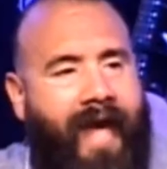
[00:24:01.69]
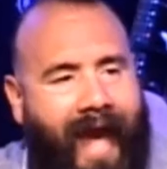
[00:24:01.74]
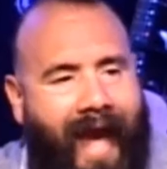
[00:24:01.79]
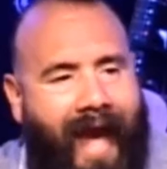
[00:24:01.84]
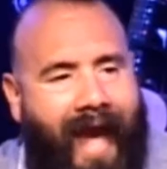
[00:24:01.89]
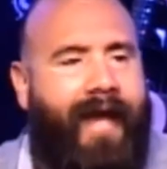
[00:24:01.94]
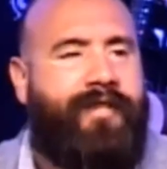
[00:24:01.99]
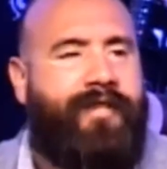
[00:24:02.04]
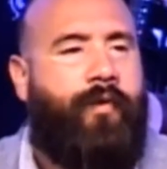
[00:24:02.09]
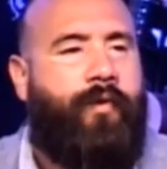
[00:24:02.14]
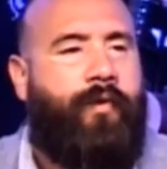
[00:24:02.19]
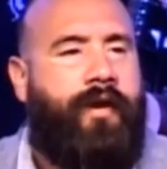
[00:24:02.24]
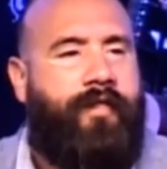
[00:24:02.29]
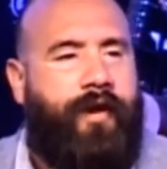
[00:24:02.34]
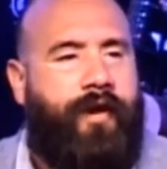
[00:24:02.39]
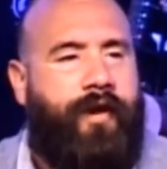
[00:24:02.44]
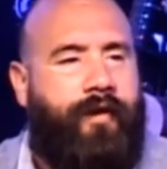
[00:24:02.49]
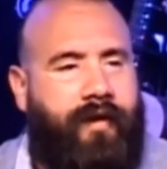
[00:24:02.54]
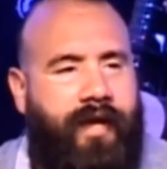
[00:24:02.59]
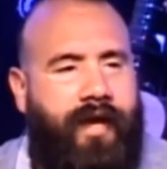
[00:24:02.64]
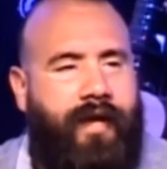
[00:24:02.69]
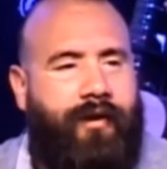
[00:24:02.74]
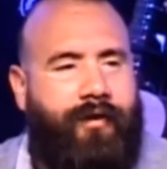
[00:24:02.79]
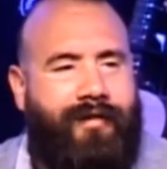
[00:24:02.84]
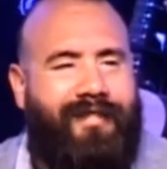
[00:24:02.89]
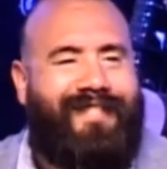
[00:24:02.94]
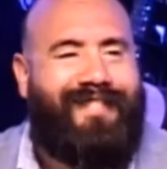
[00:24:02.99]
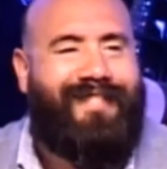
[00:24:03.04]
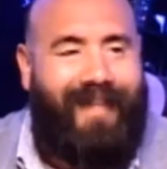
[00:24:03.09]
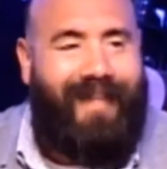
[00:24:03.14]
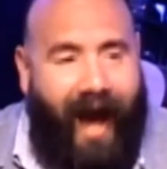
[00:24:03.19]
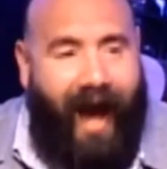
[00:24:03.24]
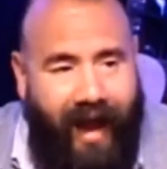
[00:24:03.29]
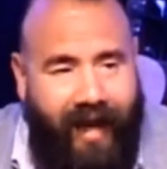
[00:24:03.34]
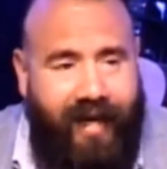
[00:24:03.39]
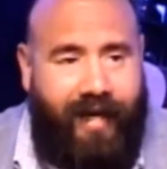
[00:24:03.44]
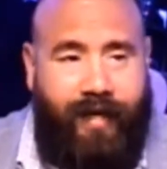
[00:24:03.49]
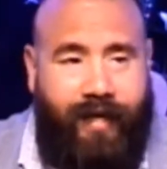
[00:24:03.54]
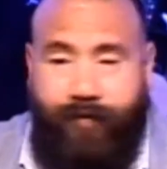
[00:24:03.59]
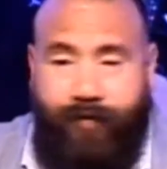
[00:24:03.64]
has one of their leaders
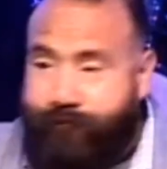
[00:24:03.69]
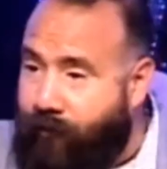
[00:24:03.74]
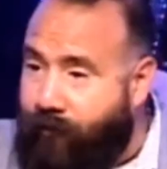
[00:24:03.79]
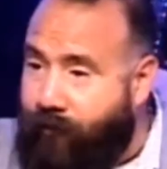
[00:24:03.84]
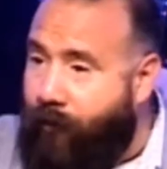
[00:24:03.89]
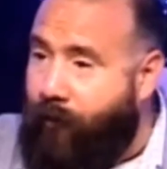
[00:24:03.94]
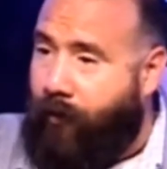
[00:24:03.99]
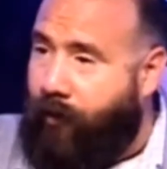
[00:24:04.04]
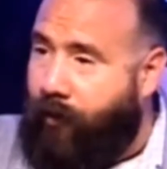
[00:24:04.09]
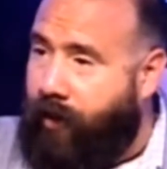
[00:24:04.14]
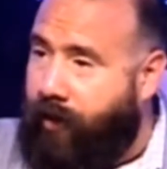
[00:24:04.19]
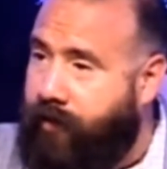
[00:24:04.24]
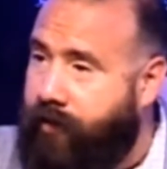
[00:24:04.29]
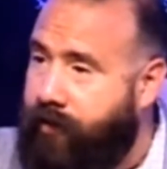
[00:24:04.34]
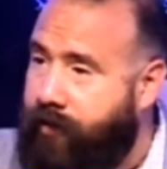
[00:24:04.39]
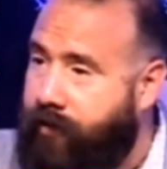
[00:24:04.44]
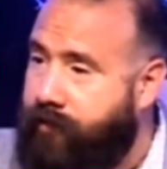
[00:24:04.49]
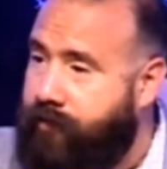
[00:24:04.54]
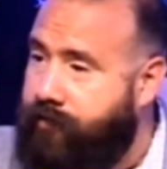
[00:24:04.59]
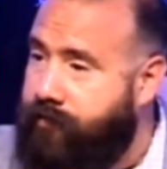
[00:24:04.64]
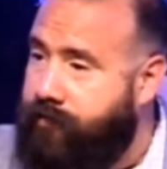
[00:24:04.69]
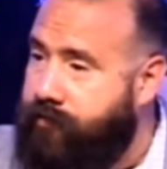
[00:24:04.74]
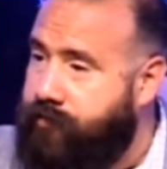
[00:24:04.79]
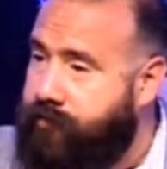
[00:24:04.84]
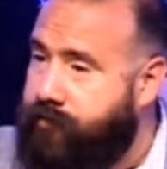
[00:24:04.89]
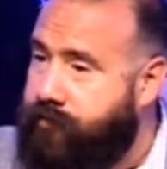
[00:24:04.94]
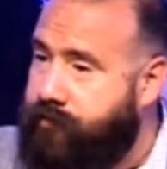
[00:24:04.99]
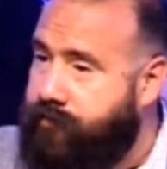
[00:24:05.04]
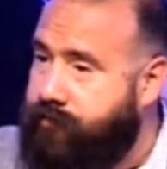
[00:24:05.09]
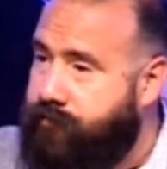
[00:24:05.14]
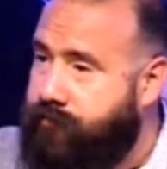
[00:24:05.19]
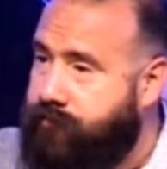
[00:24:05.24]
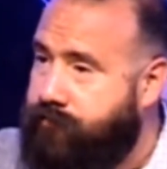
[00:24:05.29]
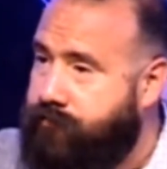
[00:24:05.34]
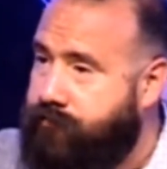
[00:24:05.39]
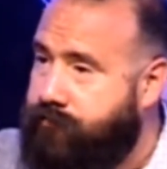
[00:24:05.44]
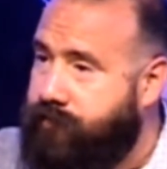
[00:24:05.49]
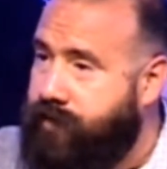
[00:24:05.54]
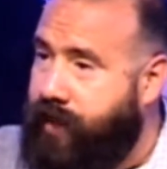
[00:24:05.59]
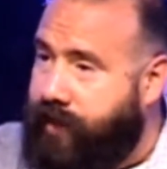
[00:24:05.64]
dying for
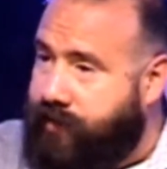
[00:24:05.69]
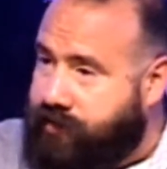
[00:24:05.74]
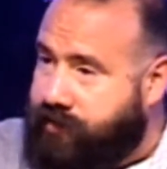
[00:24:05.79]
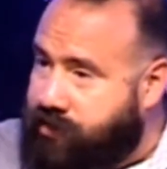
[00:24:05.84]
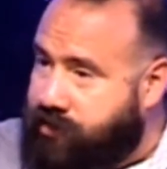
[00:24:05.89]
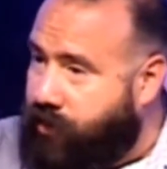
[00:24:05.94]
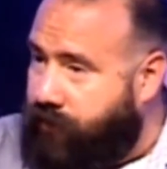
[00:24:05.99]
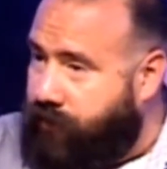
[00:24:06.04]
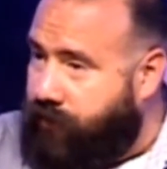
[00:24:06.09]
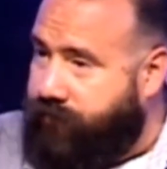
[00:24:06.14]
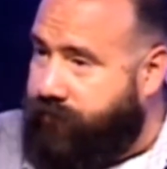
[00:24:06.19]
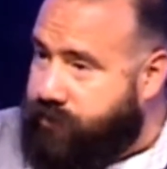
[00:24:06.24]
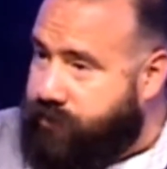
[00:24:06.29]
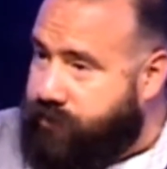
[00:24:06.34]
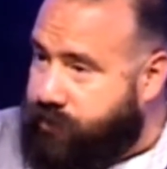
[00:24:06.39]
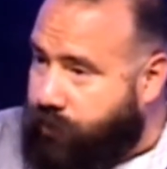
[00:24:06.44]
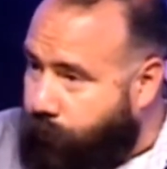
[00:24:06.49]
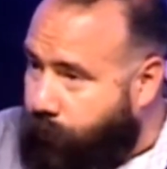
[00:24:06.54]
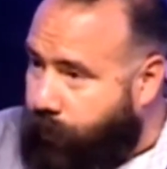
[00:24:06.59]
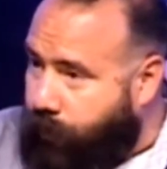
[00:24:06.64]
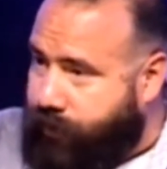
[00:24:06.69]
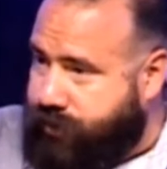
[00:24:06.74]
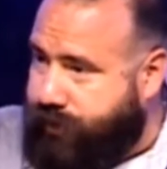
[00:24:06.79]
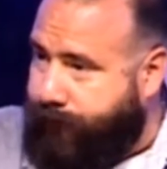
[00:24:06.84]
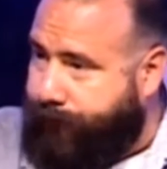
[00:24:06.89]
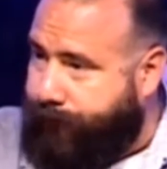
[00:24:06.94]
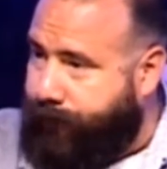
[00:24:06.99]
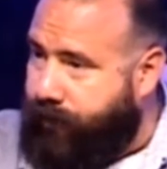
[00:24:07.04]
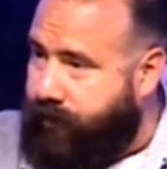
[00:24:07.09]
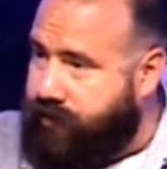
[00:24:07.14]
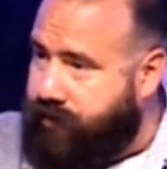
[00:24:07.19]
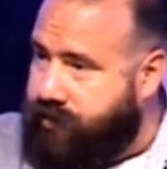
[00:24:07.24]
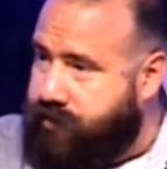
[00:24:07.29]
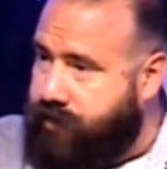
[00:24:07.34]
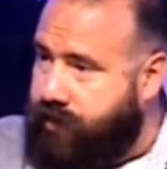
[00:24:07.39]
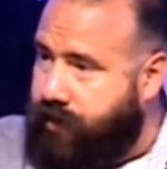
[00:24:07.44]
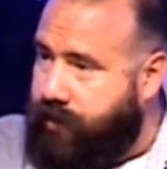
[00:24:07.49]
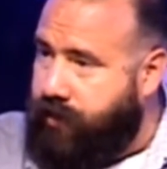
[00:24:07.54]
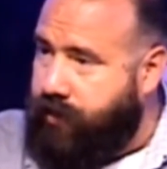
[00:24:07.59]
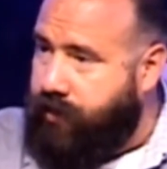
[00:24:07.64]
its servants or worshipers
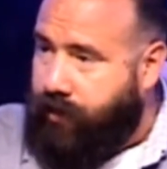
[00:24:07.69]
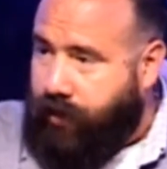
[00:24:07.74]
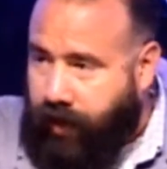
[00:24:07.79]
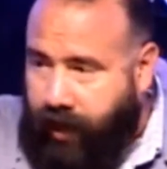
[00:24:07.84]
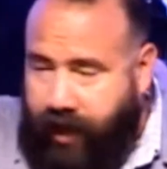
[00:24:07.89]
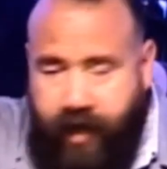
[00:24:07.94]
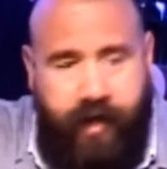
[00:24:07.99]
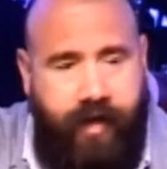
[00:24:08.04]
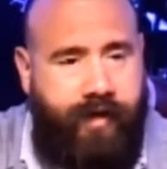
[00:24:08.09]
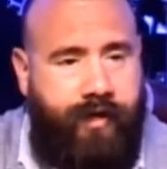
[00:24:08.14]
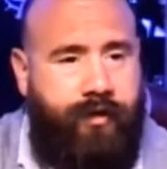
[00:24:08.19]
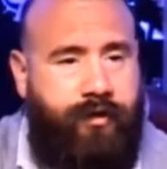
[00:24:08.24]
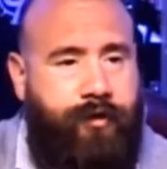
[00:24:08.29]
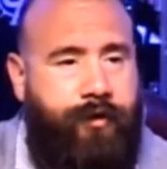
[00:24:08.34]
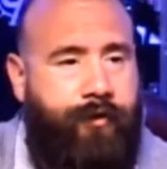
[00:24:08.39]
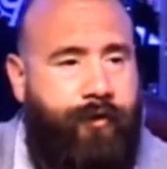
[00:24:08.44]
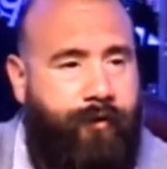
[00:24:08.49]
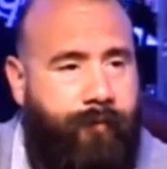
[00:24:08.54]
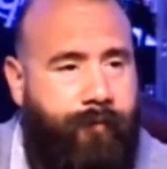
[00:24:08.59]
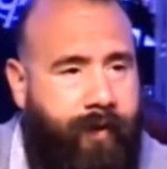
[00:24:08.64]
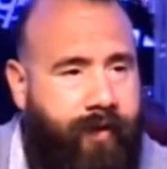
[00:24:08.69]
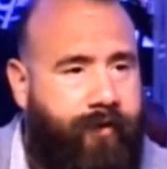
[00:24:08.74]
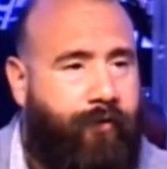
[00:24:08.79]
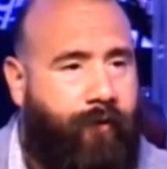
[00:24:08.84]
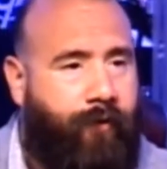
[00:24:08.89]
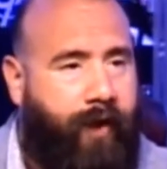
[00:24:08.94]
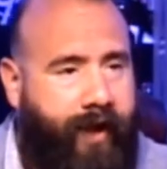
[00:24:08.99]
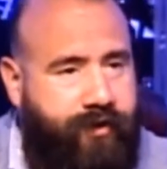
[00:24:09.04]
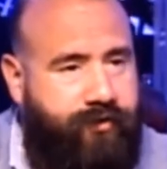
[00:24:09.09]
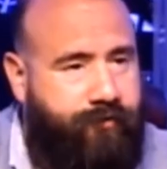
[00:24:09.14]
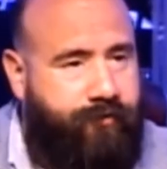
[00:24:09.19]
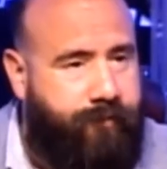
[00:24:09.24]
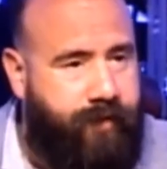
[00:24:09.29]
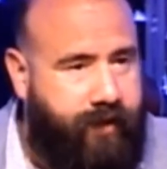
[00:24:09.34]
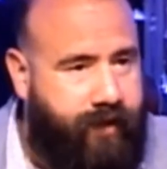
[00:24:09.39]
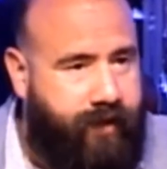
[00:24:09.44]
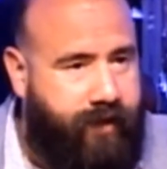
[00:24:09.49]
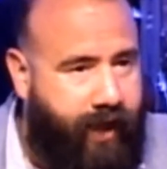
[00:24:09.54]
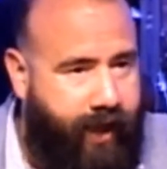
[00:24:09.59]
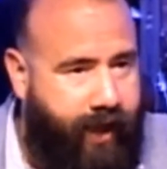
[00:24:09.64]
laid in a tomb and then raised from the
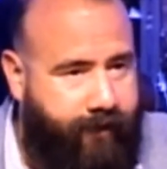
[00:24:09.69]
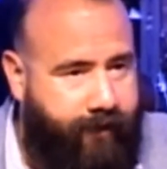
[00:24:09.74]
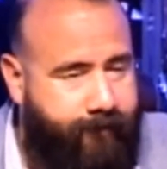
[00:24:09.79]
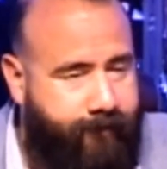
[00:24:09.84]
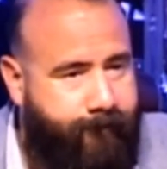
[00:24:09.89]
dead.